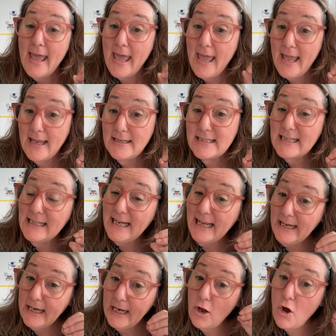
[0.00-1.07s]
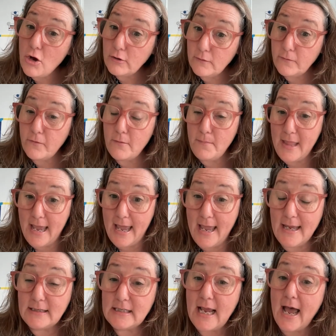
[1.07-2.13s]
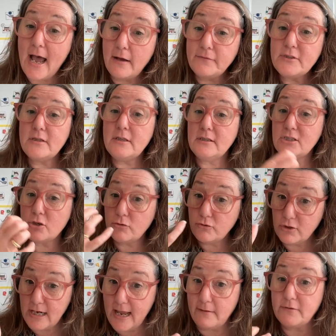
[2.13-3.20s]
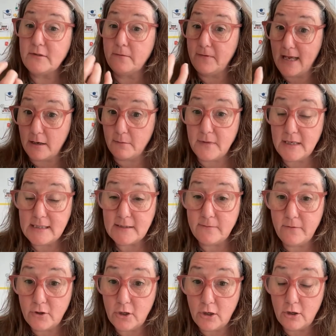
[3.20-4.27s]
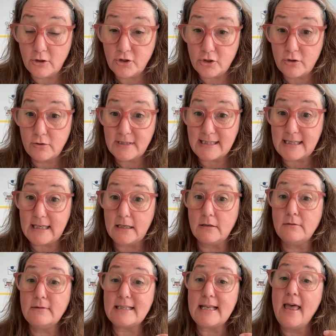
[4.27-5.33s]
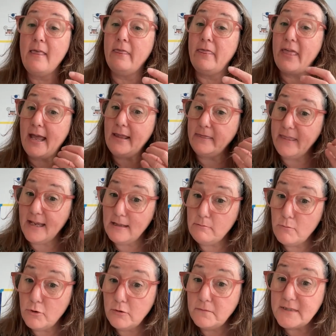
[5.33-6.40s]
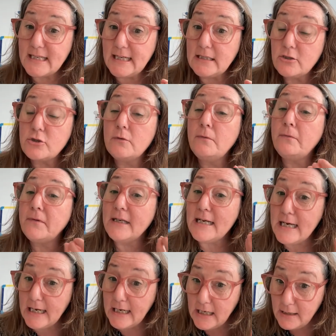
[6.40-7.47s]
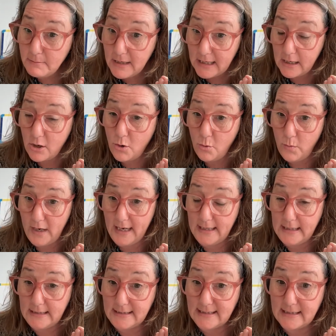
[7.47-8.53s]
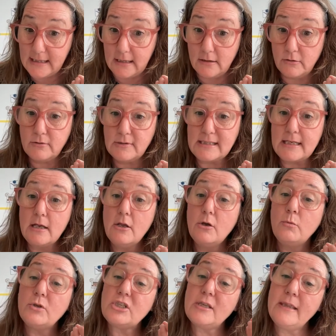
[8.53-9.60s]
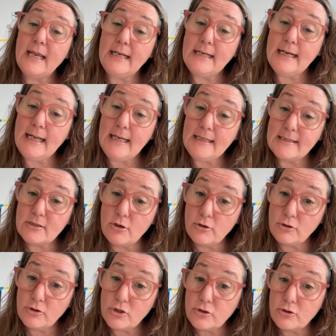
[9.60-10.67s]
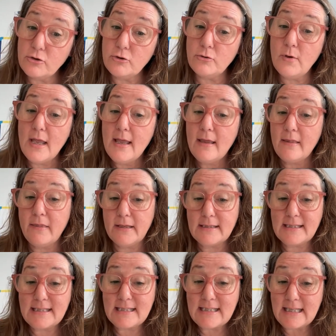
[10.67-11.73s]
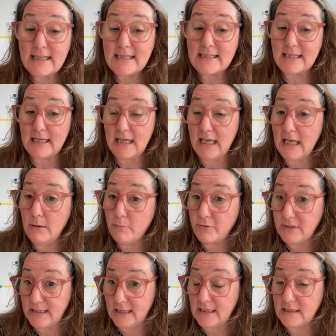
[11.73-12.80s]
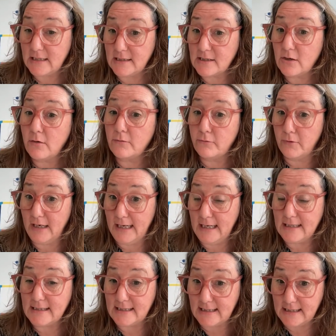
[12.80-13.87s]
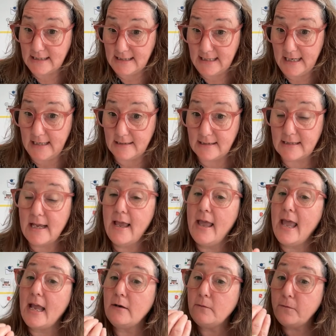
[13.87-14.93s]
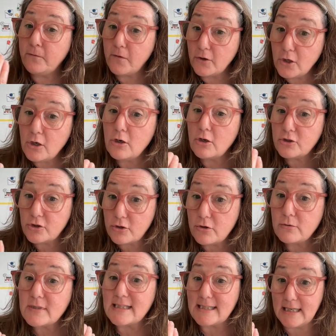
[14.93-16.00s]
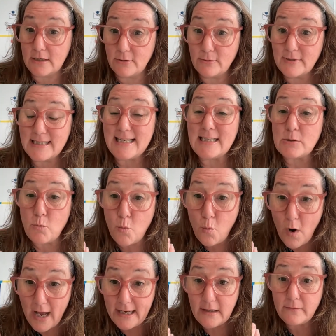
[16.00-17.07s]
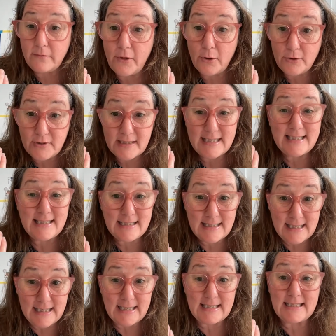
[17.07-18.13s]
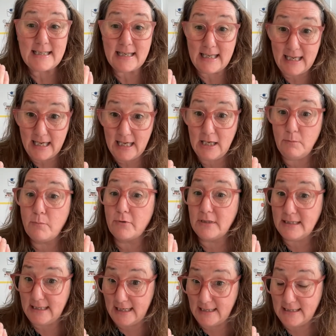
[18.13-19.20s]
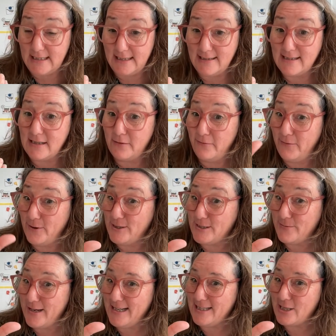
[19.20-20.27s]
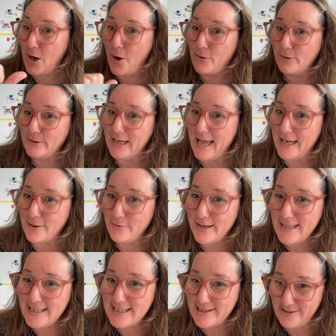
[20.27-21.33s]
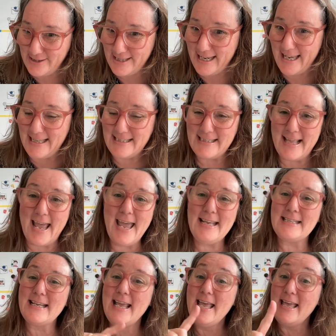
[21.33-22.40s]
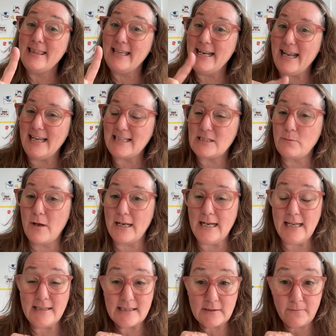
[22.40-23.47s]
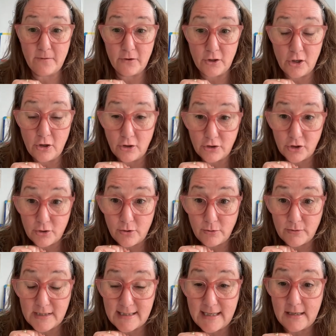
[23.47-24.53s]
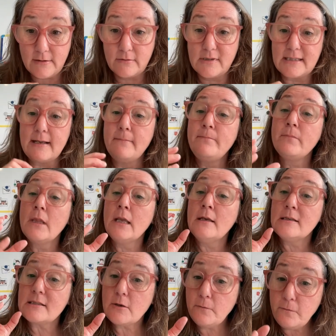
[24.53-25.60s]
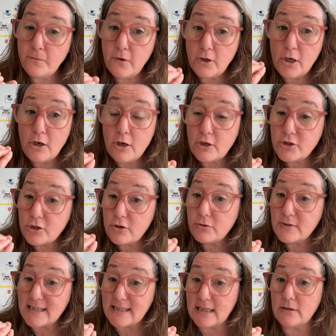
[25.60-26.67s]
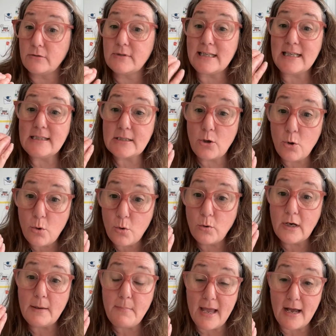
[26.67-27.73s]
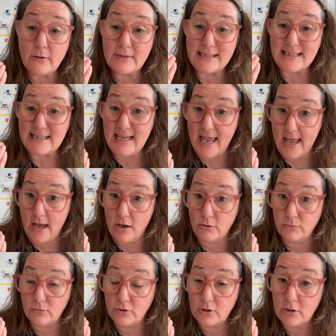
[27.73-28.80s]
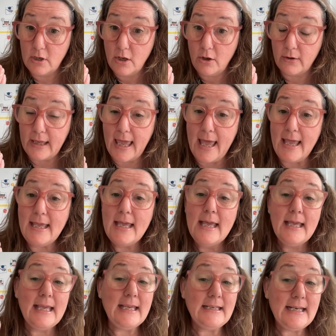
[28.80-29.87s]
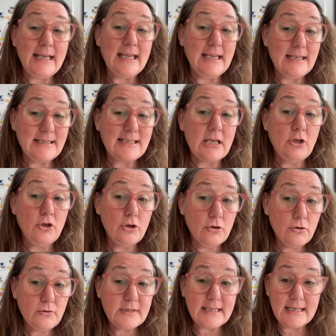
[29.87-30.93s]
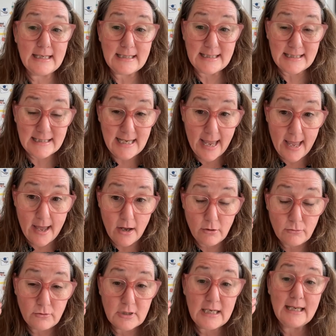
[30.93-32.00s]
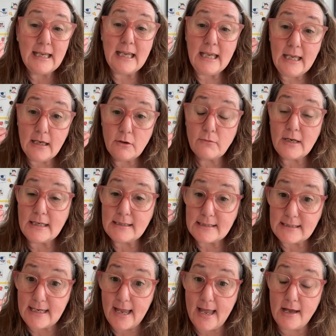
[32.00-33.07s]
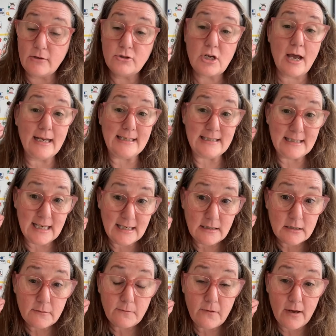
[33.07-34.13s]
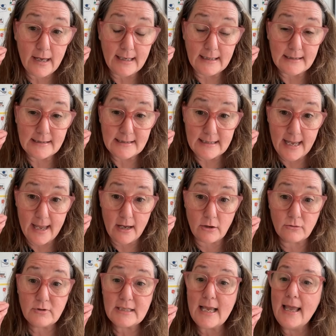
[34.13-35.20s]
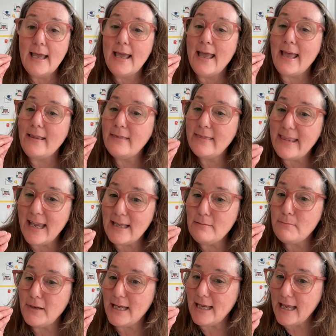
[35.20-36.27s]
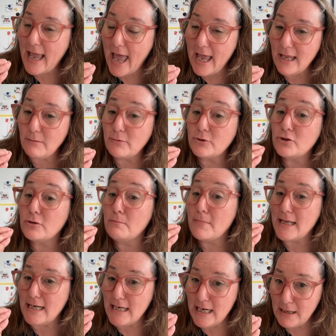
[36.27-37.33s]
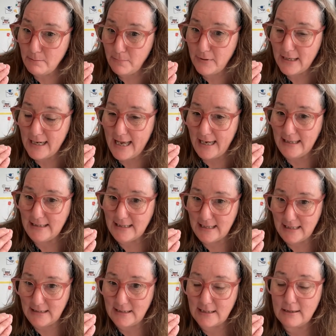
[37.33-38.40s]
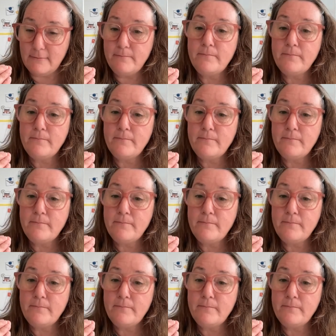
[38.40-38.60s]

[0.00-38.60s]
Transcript: And leading on from that, after the children have developed these phonological skills, that then moves into phonemic awareness skills, which then leads on to the 6 key predictors of reading success. And phonological skills is one those 6 key predictors. The first one is oral language. Could you guess that? The next one is phonological skills. So, phonological skills is all about sound, okay? It is using sound, hearing sound, identifying sound, and then being able to manipulate it.